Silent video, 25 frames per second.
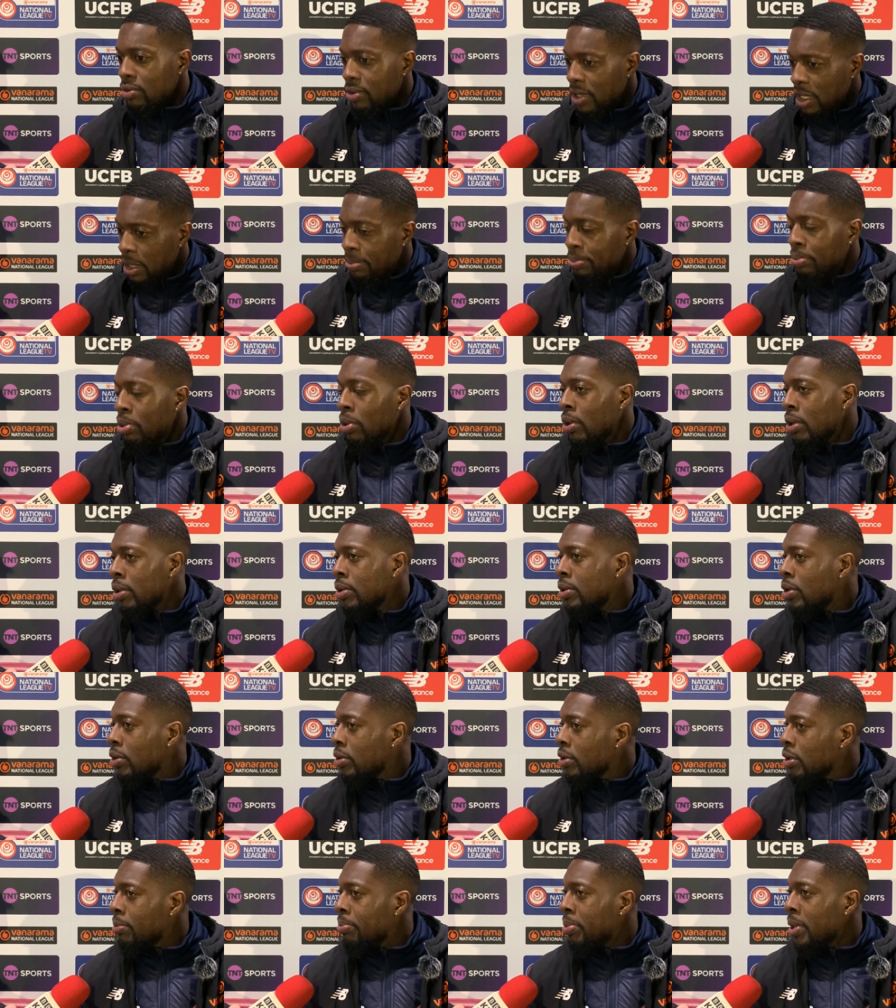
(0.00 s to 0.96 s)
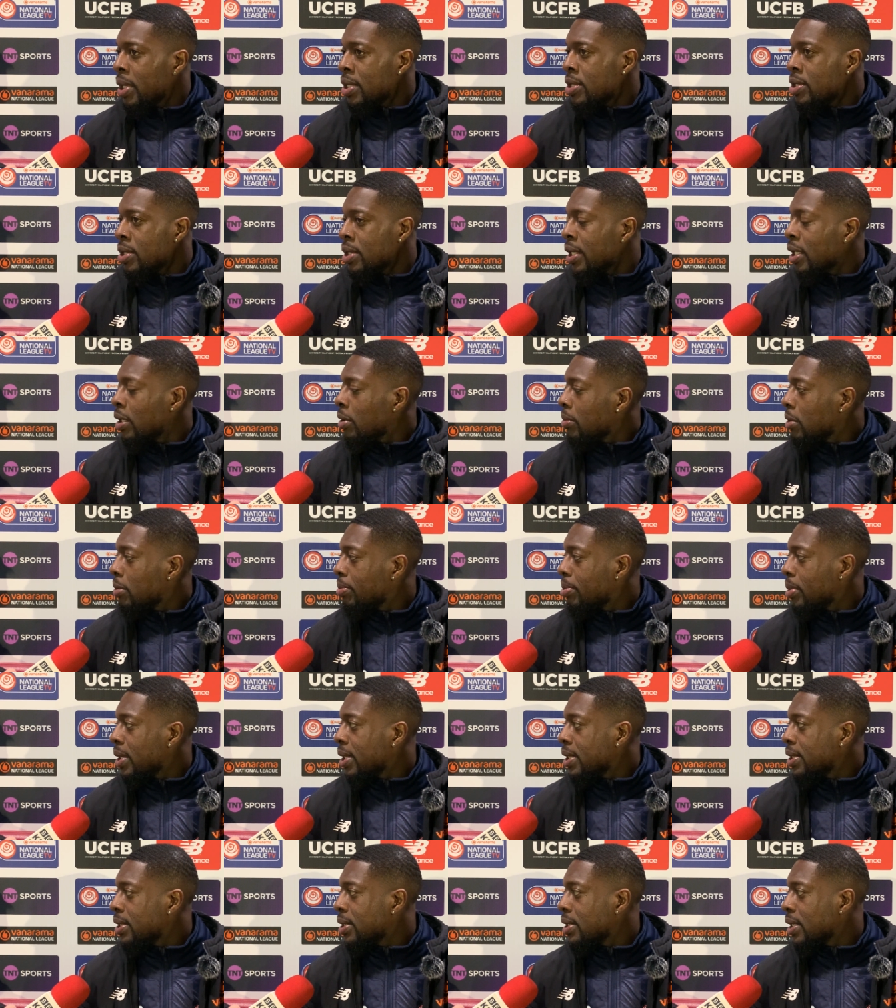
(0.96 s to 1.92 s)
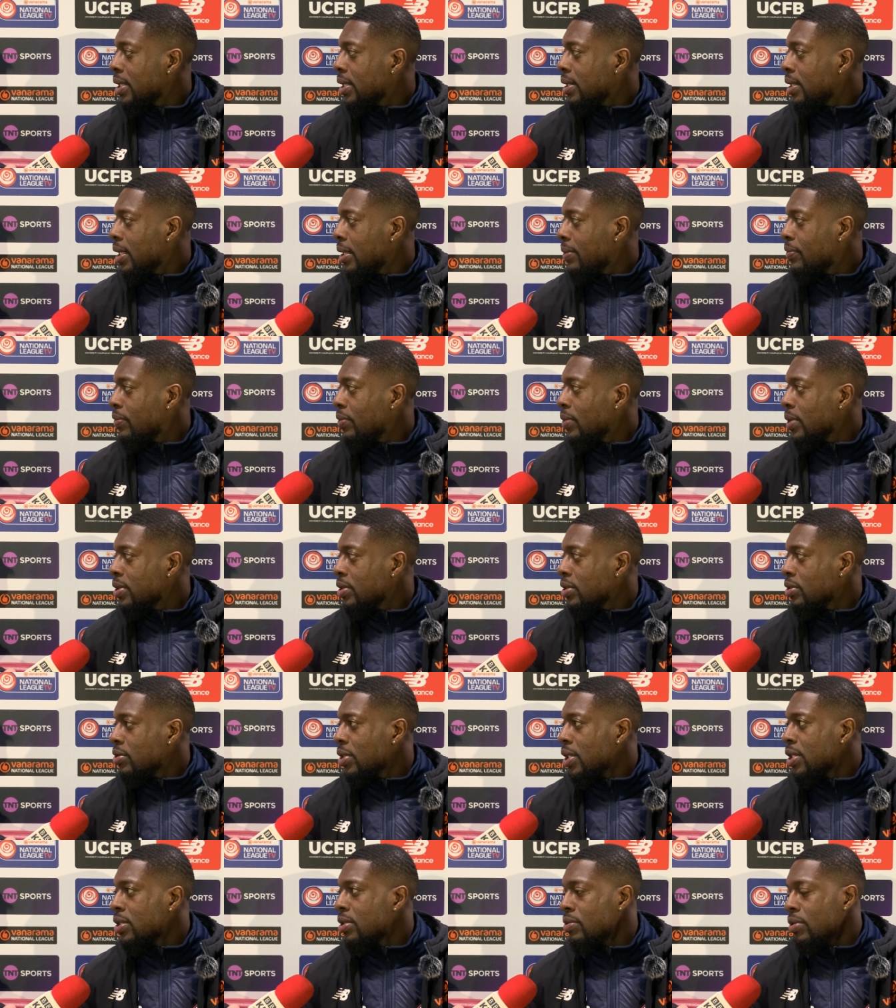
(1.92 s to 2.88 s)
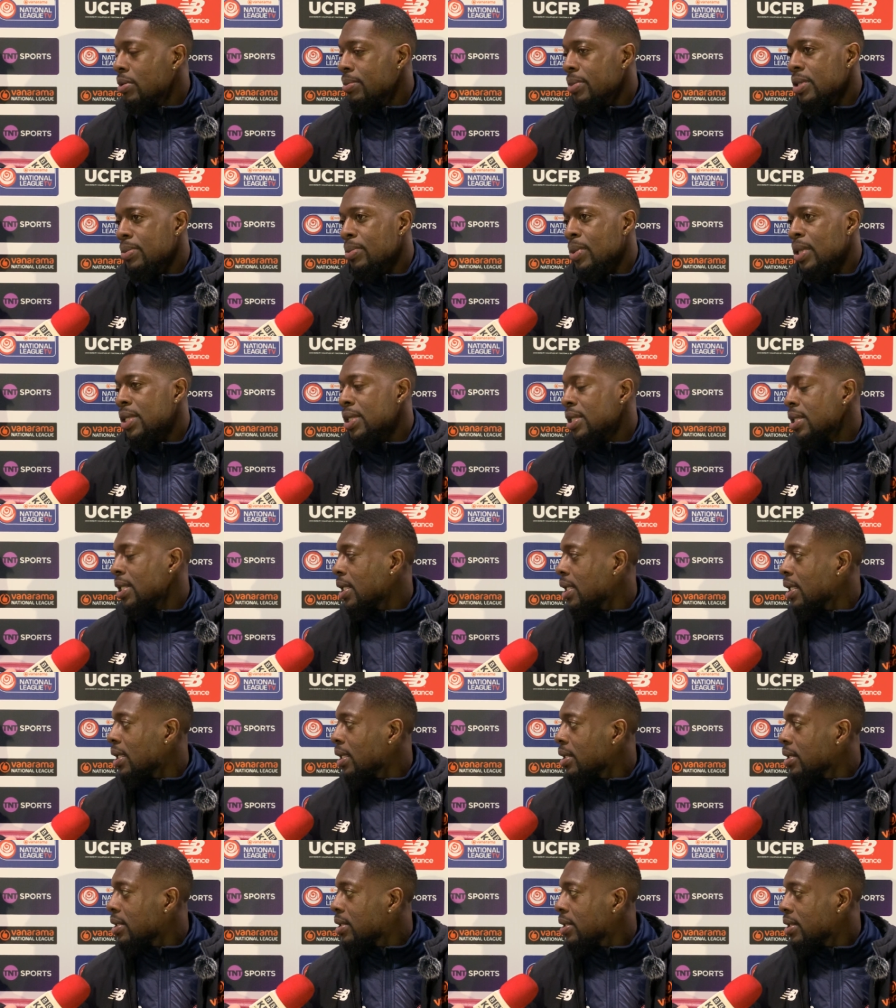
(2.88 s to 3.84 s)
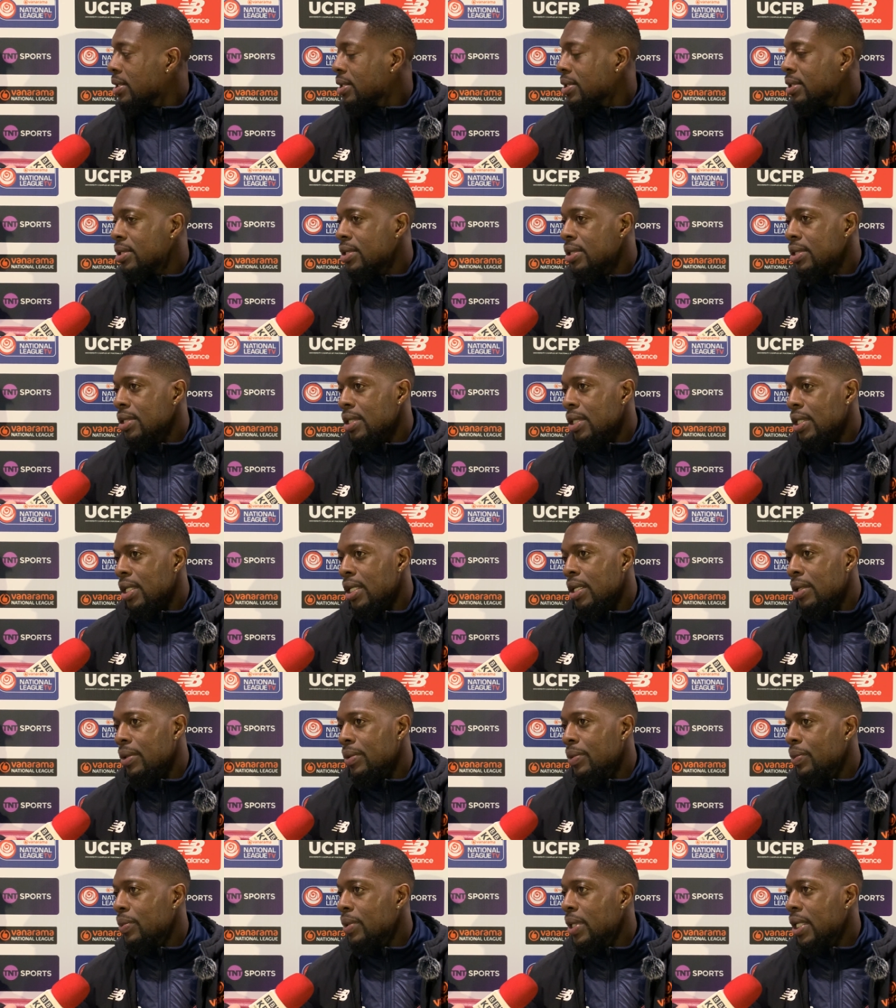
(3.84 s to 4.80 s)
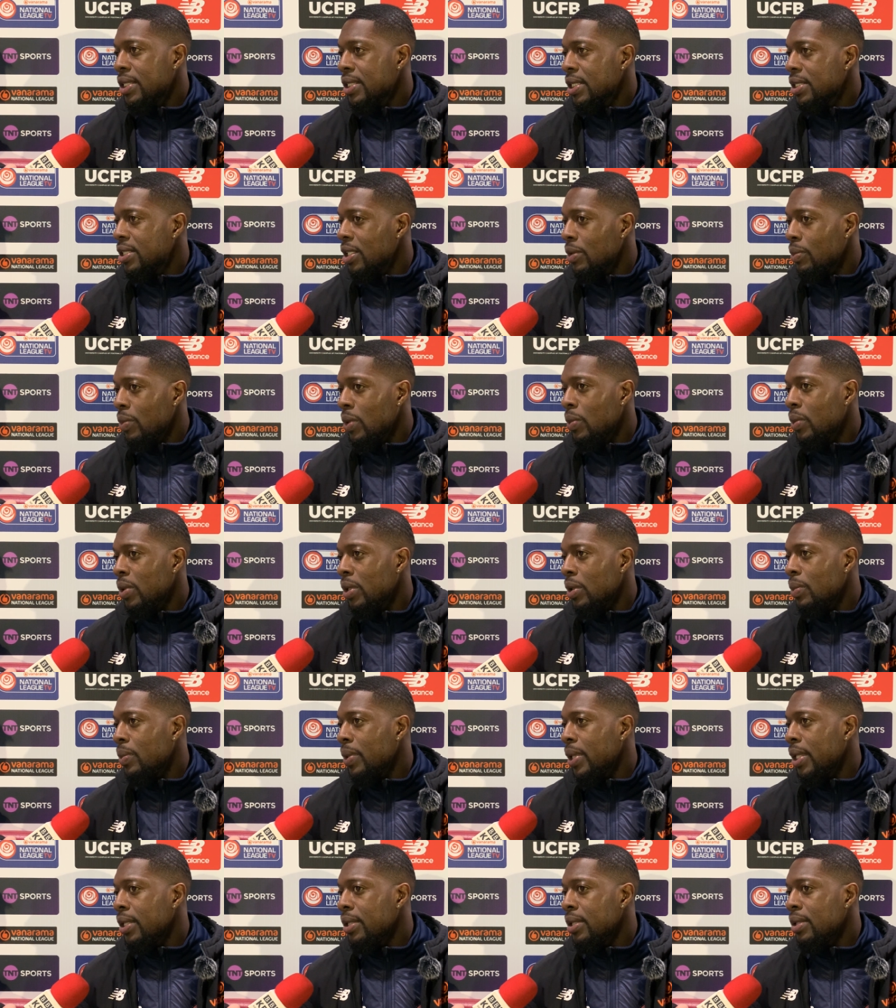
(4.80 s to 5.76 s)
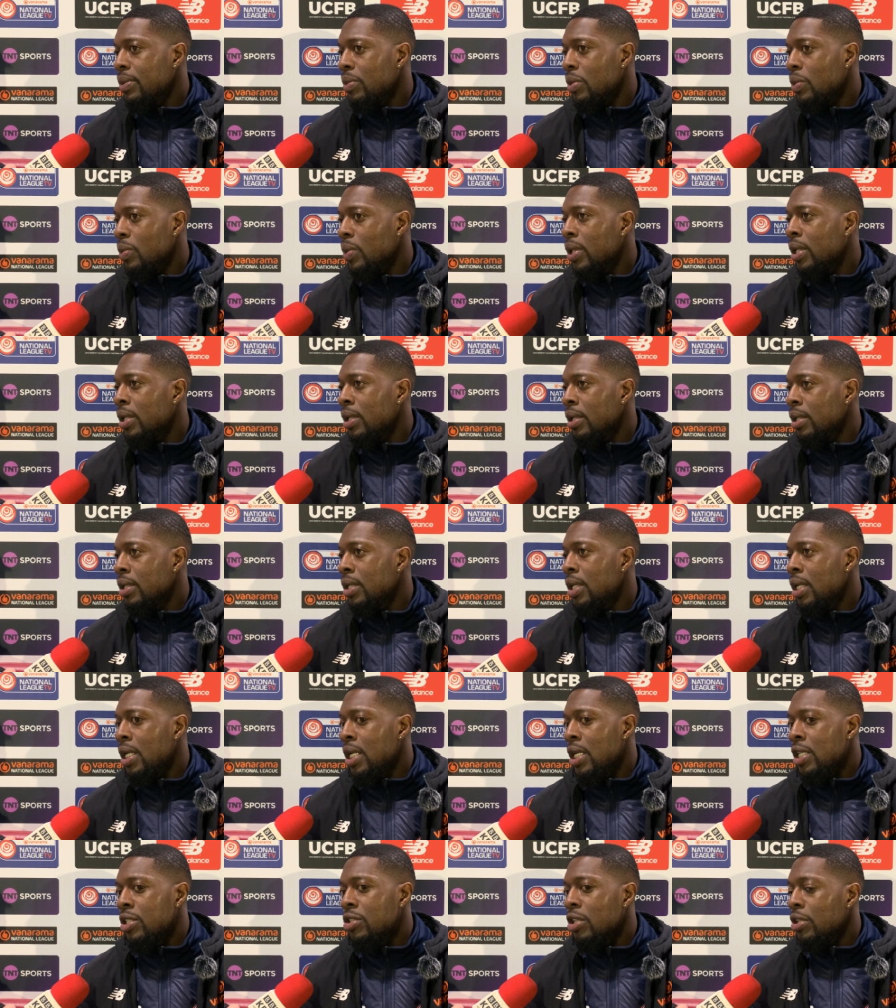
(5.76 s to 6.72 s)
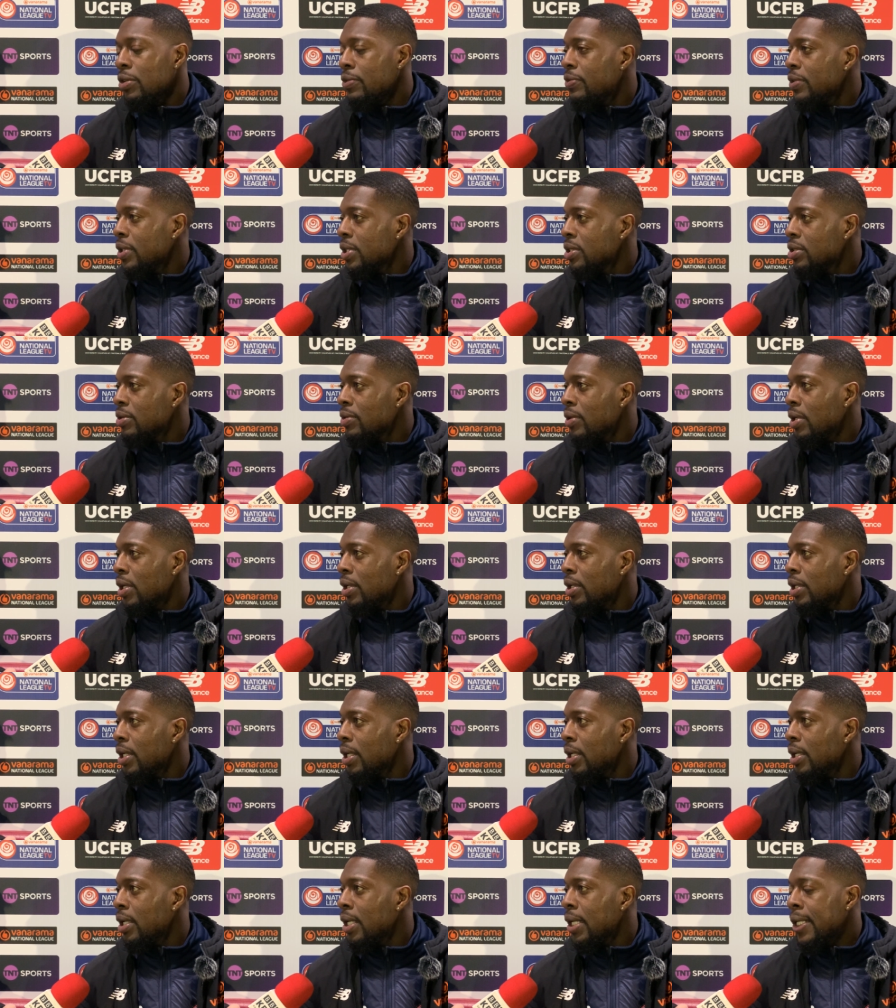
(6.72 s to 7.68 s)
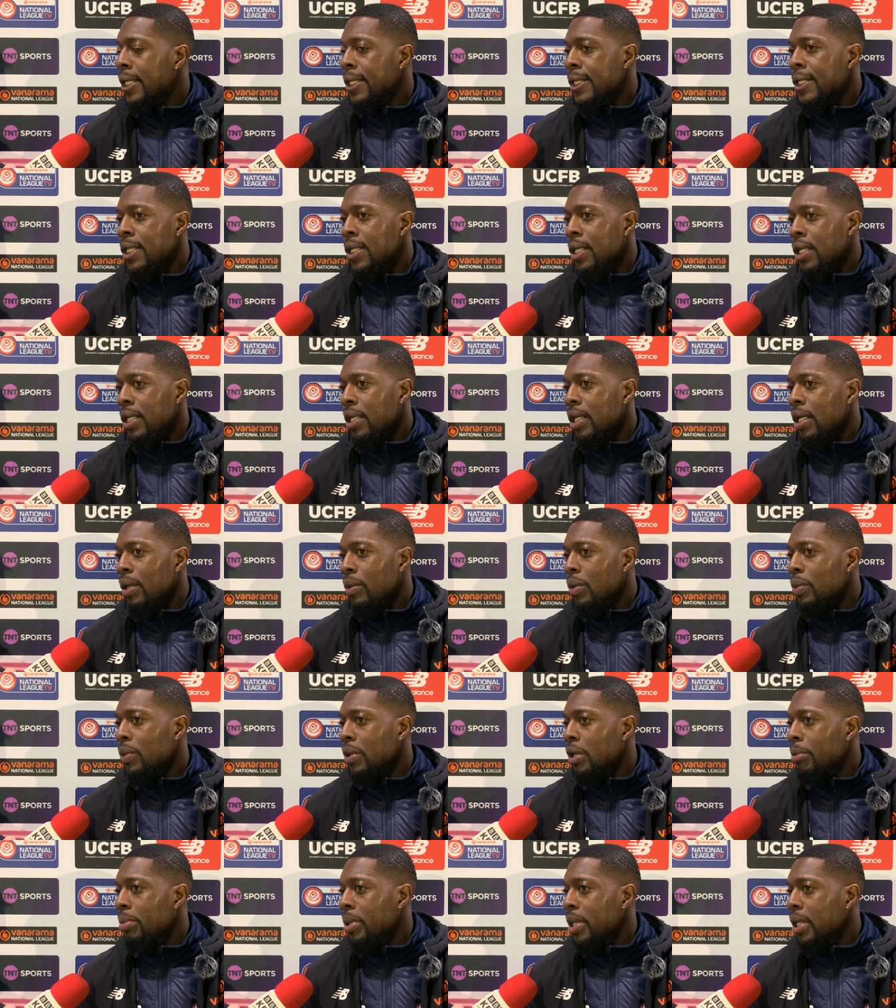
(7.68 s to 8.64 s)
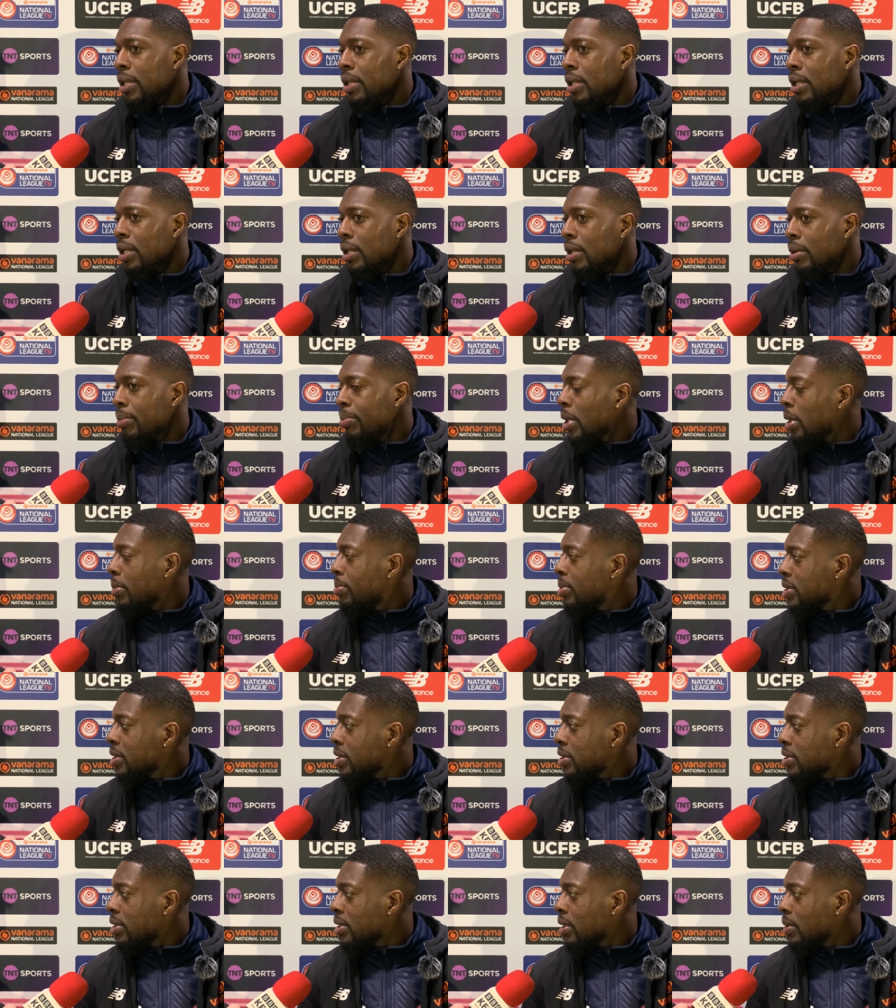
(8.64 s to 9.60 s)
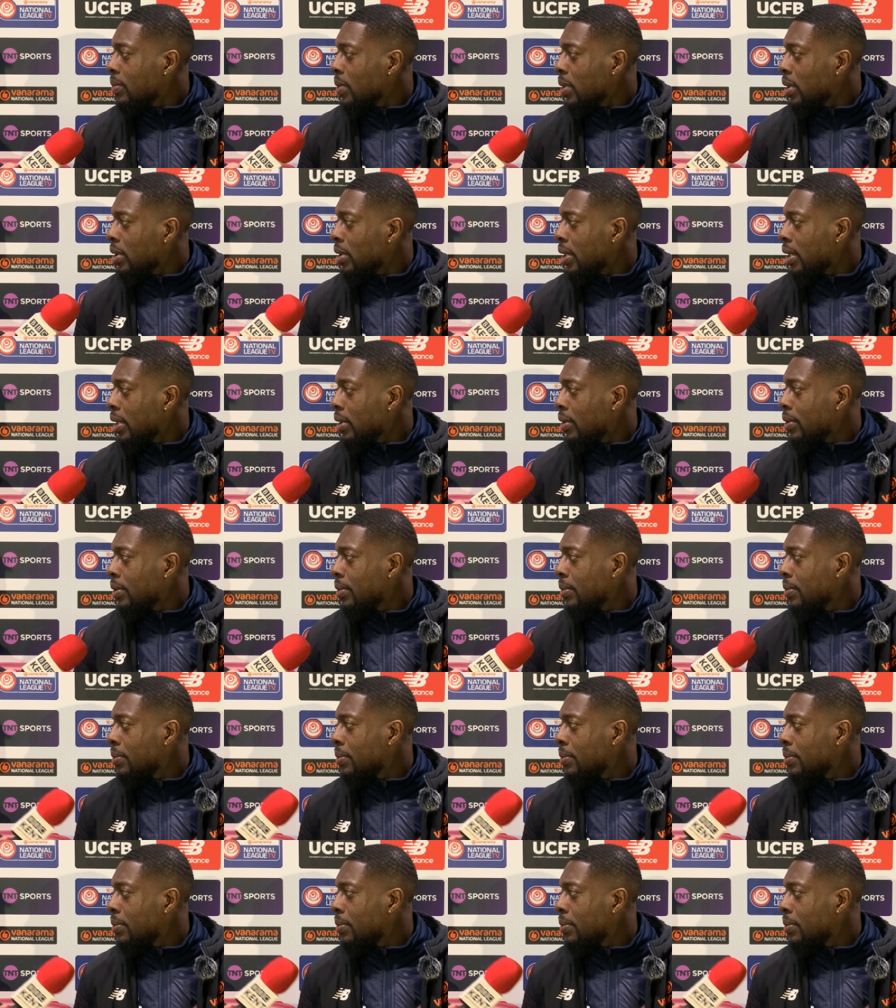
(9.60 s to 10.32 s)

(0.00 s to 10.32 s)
input on the pitch and help the boys and influence the dressing room as much as I can. Because, yeah, as I said, we want to win. We want to turn things around, and yeah, we want to be in a better position than we are now.